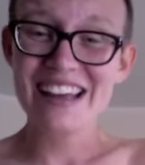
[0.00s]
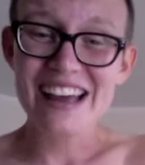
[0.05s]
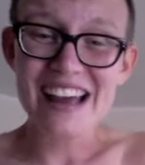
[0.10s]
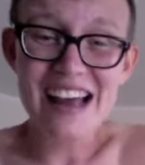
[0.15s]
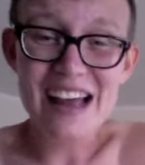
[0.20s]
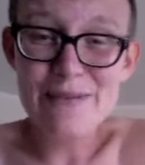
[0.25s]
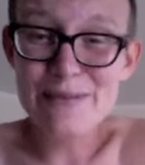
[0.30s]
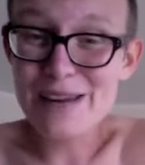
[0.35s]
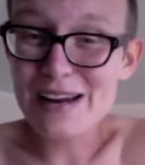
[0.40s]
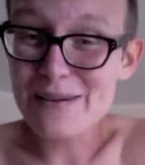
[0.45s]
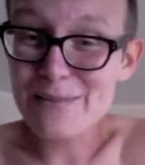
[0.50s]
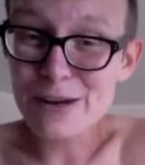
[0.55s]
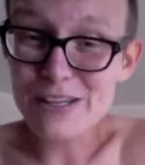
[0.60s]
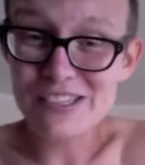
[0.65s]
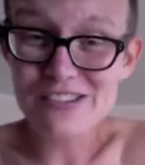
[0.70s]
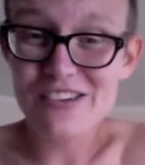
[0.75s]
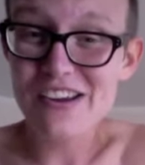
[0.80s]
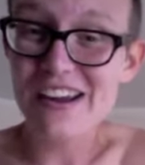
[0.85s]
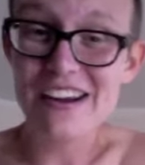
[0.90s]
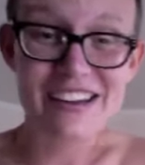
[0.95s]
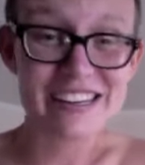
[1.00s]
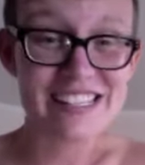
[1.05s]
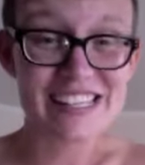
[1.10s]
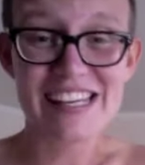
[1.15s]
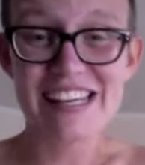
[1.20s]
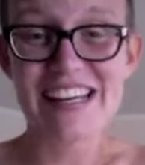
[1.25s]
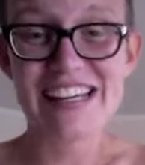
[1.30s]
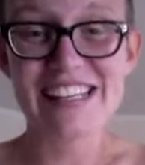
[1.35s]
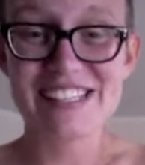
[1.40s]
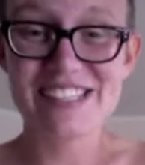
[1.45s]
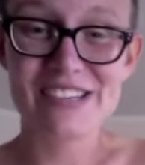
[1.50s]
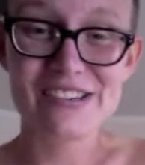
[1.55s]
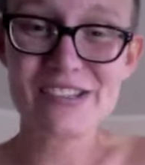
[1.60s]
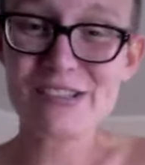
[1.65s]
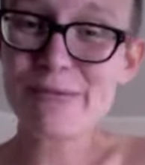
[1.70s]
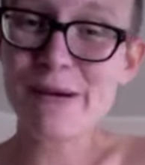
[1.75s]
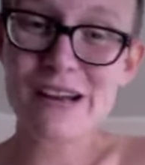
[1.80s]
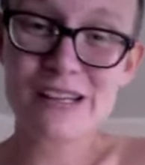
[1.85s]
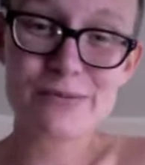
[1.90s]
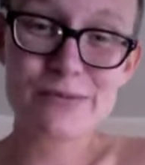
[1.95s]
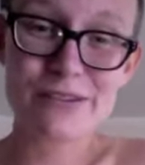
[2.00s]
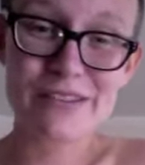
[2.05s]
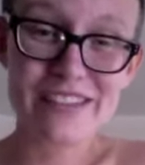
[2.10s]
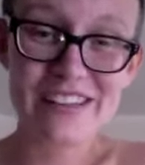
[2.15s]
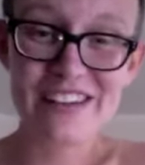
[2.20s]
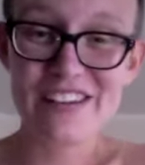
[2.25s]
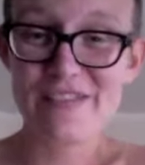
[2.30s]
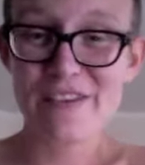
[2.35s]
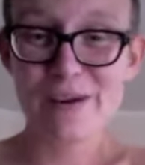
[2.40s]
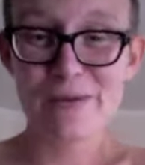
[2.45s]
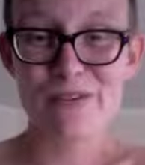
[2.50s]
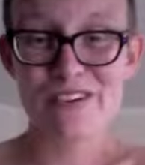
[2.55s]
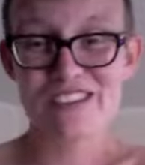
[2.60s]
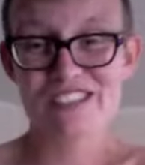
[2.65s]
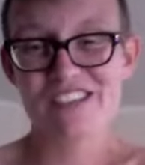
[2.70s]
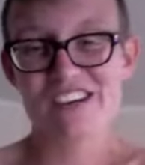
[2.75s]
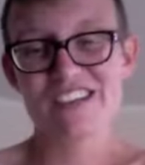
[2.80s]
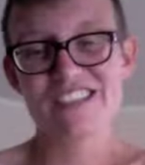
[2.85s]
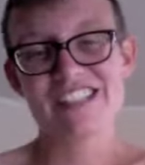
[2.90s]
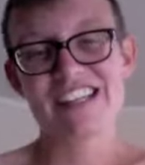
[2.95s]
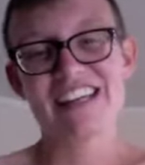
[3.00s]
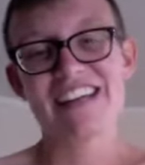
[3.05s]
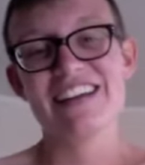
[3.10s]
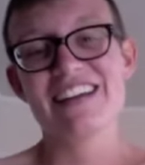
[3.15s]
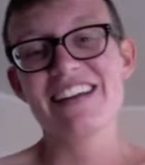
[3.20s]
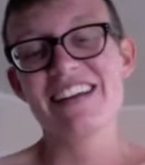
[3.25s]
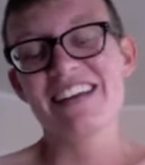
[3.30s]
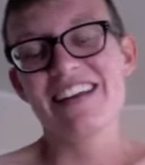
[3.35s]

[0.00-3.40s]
I mean, I'm also not on T yet, so it's possible that if I were to start T,